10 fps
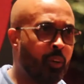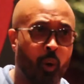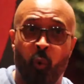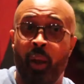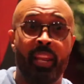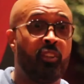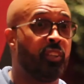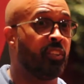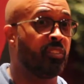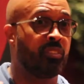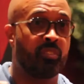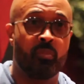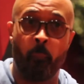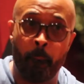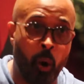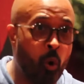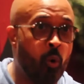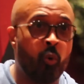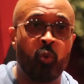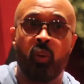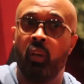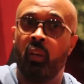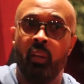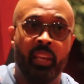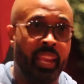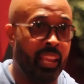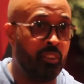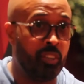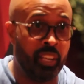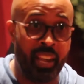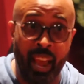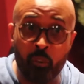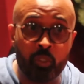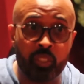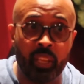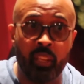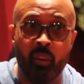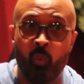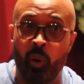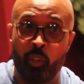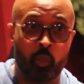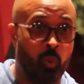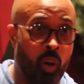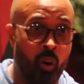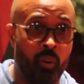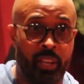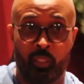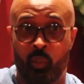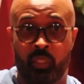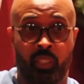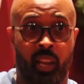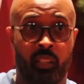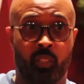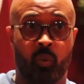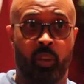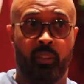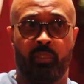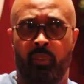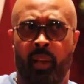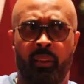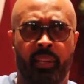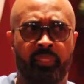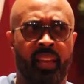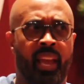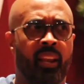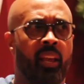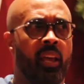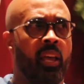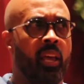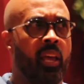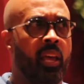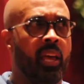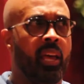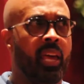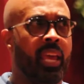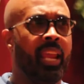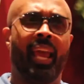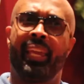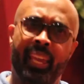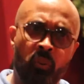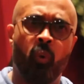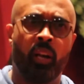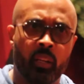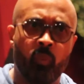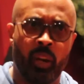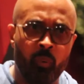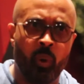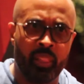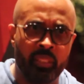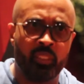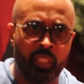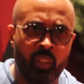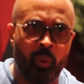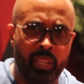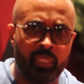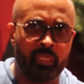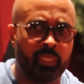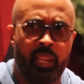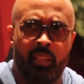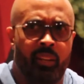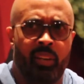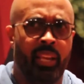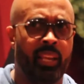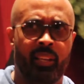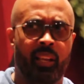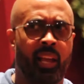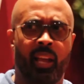courageous, bold in denouncing what is wrong. And so as a consequence, you know, I look at that. And I get why there's a generation saying, you know, hey,